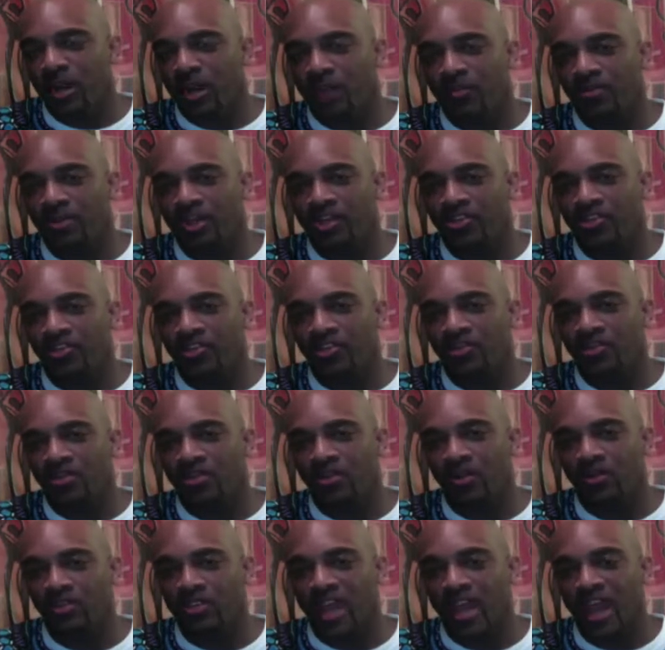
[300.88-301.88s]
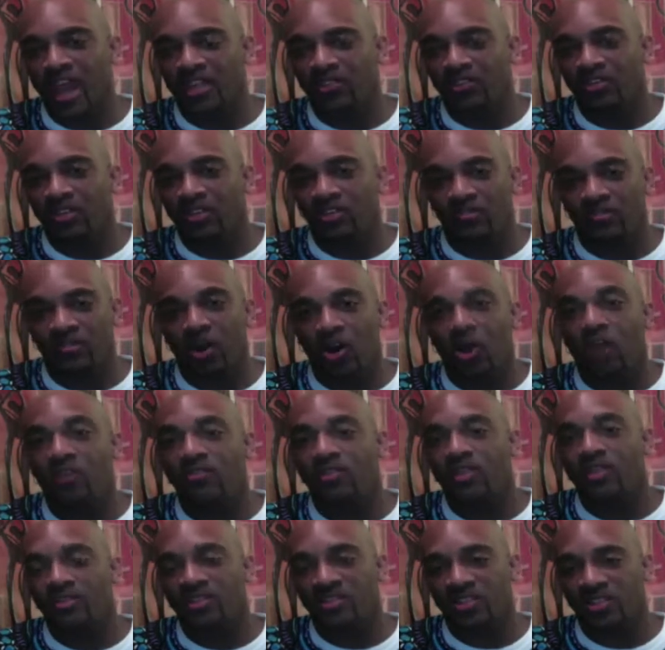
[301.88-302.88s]
population that was actively
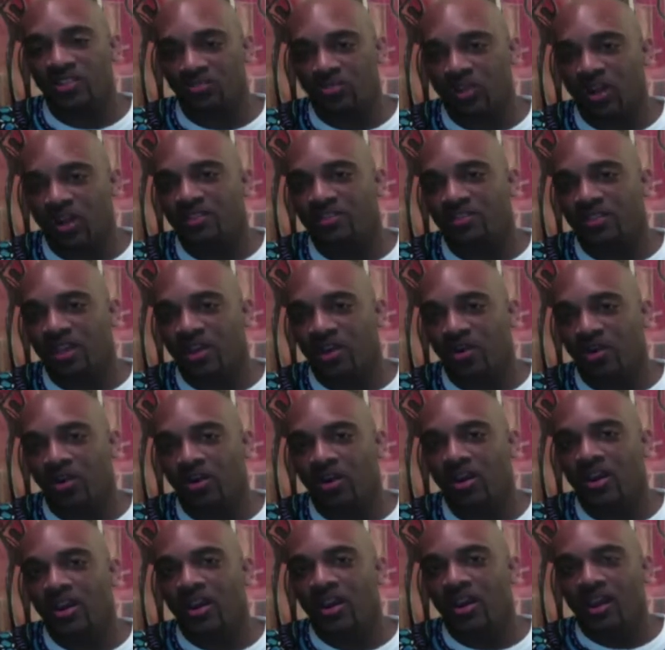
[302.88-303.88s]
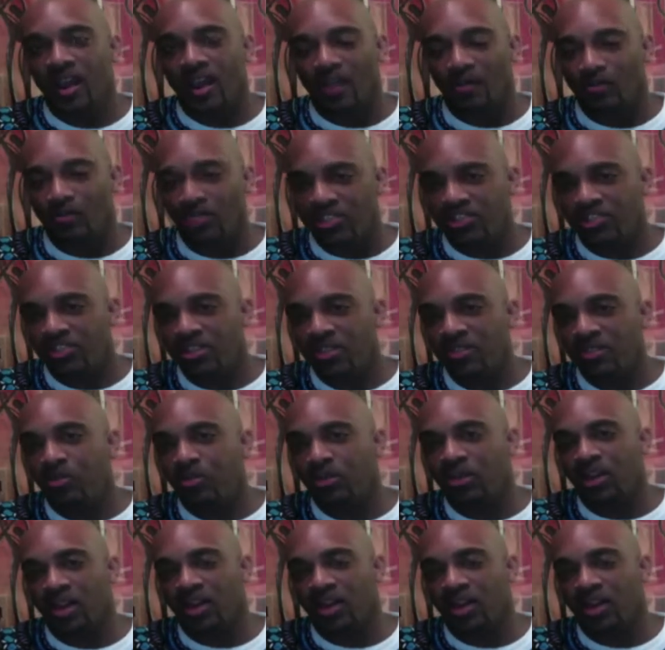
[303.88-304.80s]
involved in the civil rights era, and we see what